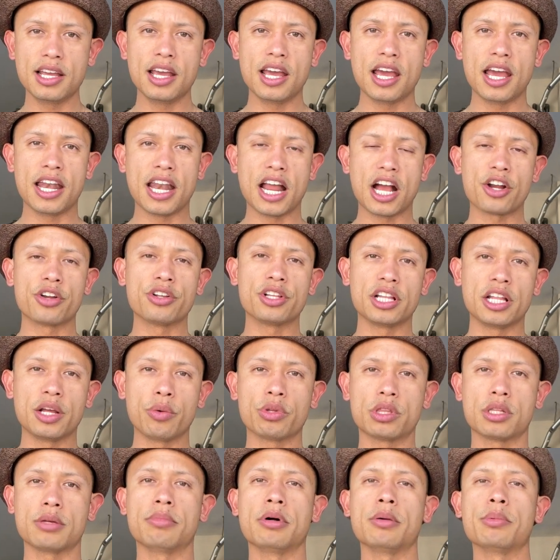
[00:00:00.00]
And now you're dealing with
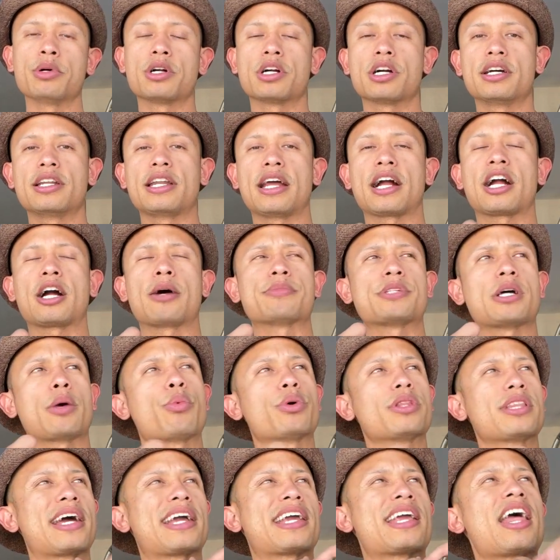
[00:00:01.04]
the bubble gun that comes out with
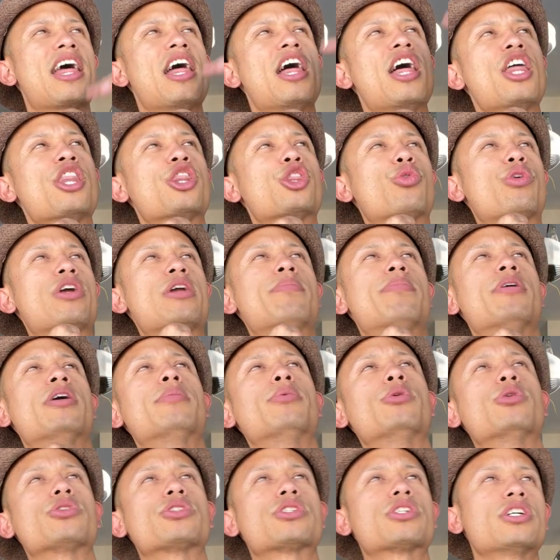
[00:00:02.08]
like three
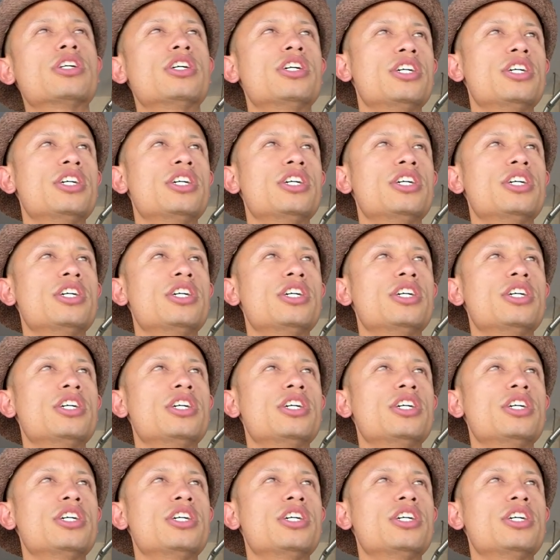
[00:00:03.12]
bubbles.